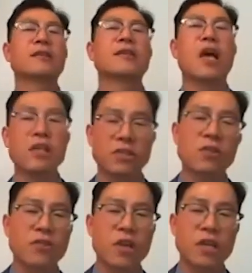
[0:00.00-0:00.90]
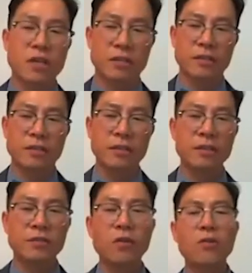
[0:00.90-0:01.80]
last hundred years.
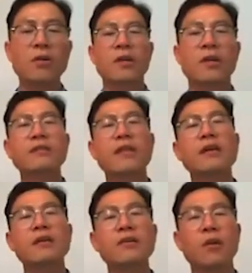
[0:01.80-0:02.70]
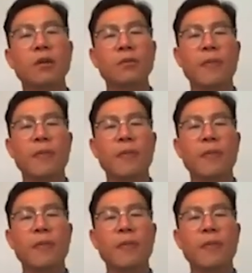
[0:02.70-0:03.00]
So let's take a look.